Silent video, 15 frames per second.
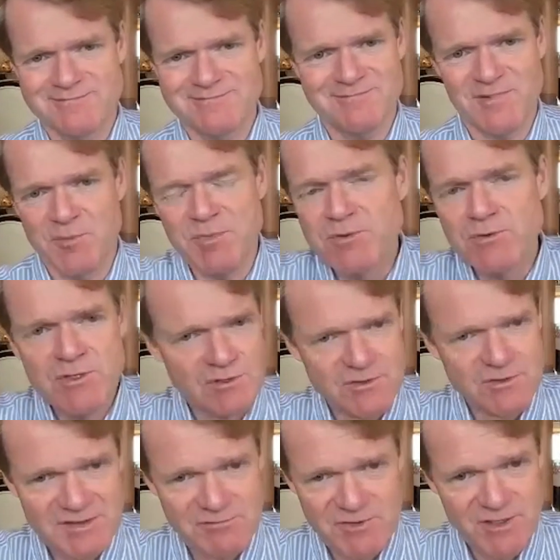the build cost
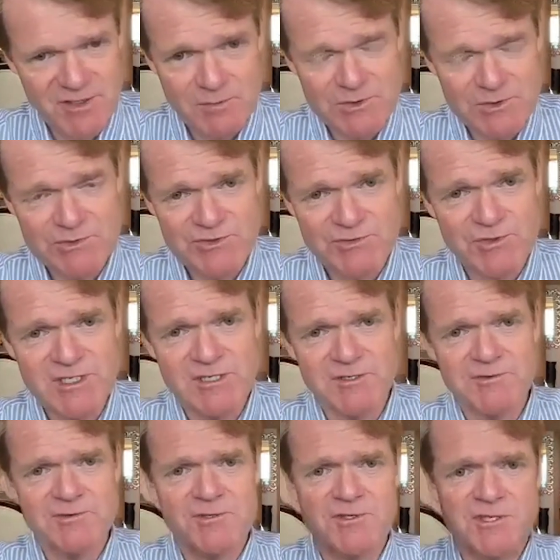and everything, which was
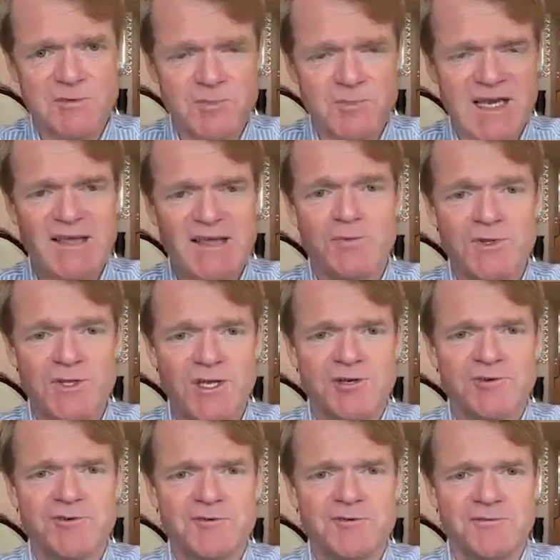300. So you'd be left with
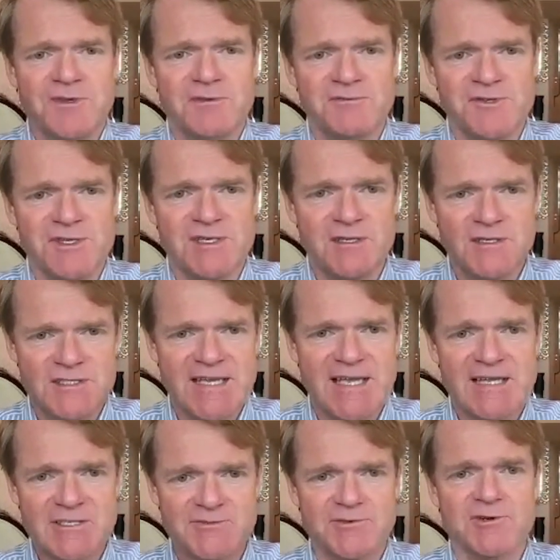150
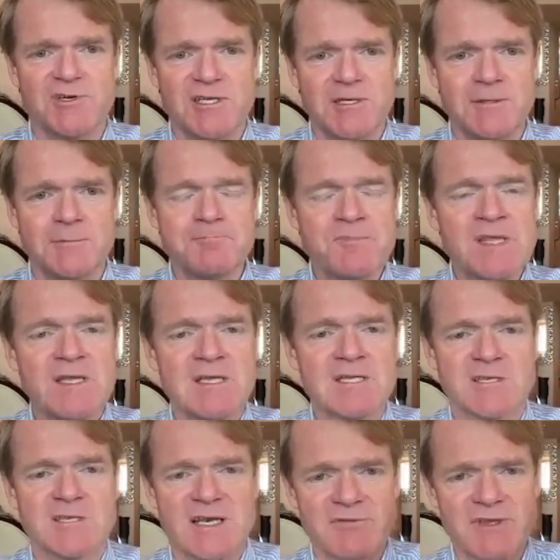tax-free.
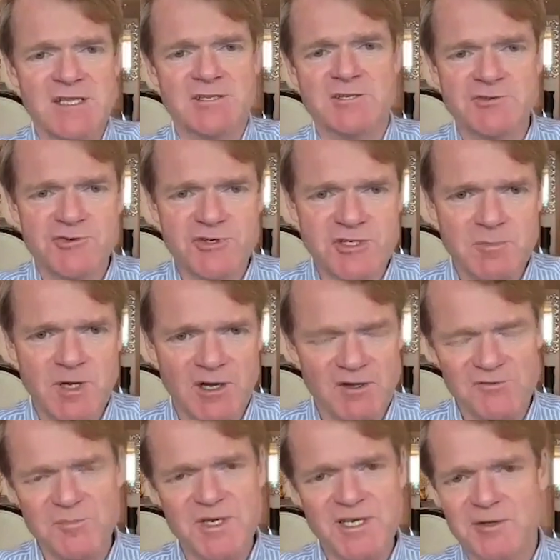So you're living in your dream
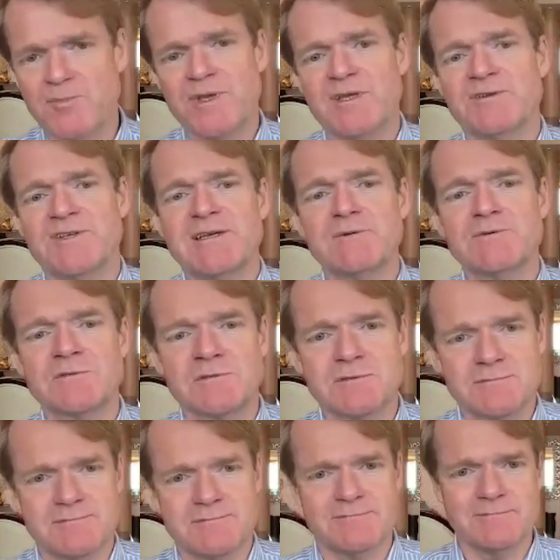£500,000 house.
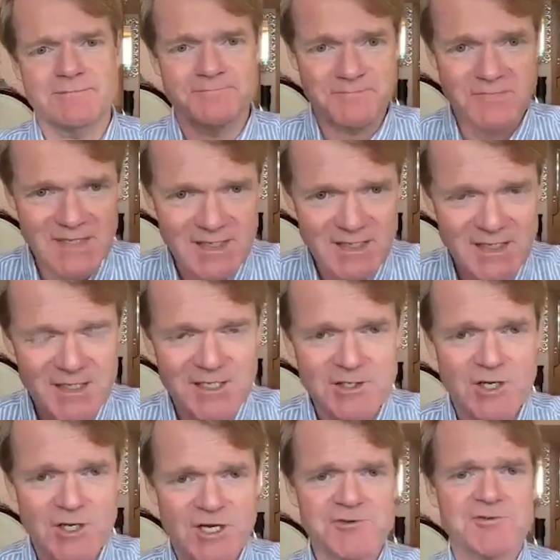You've
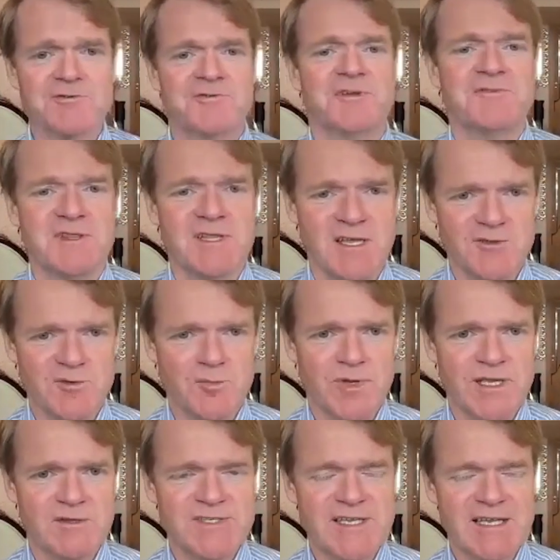got
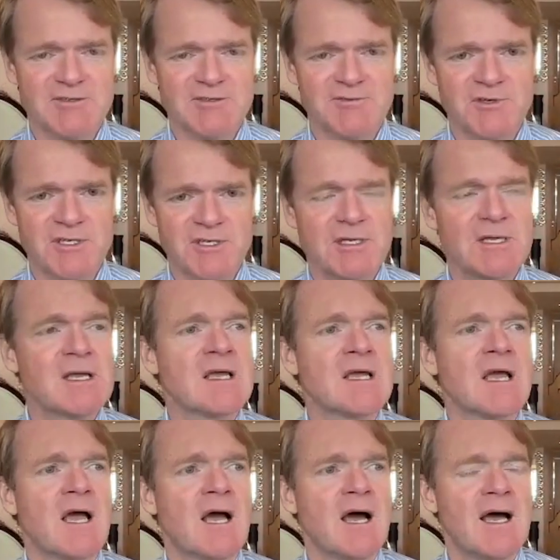£150,000 tax-free
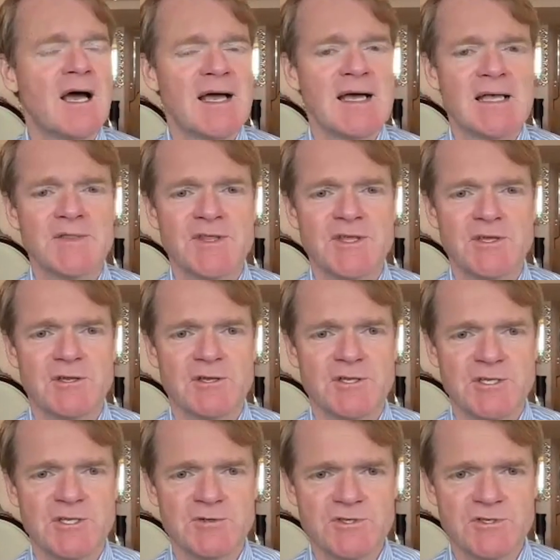that you can
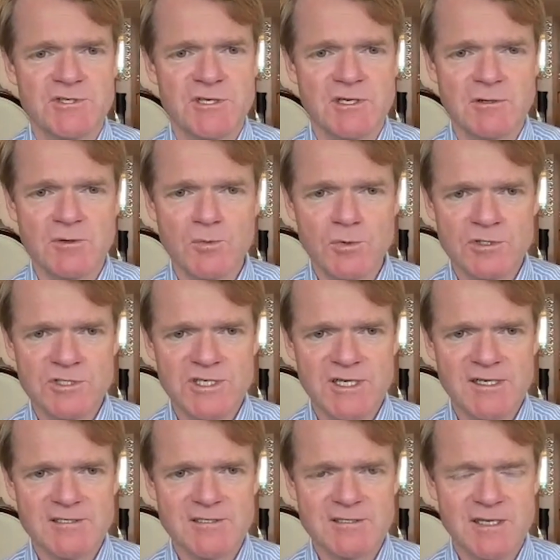use as your little war
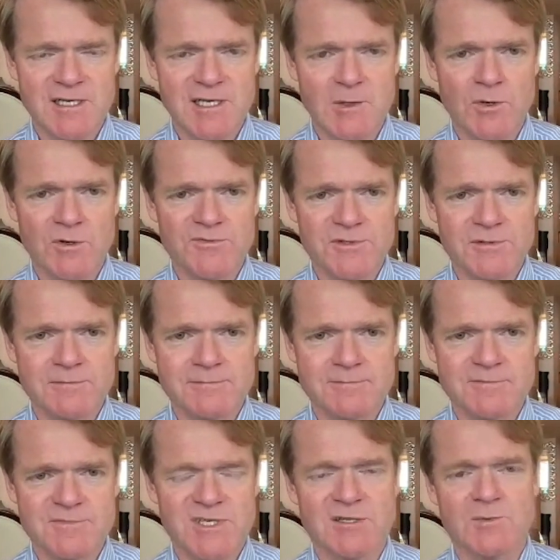chest to go off and
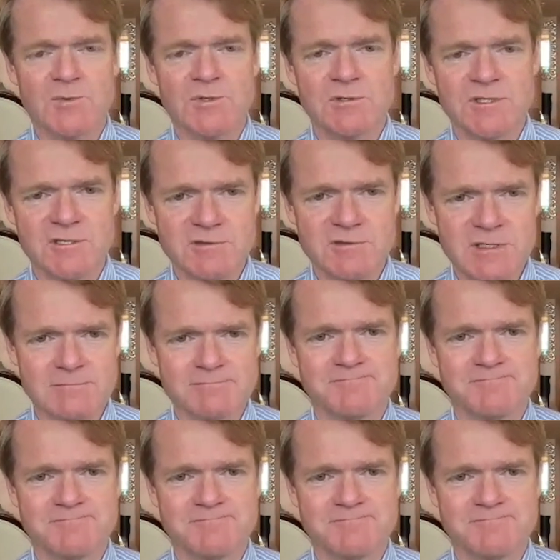take the world over.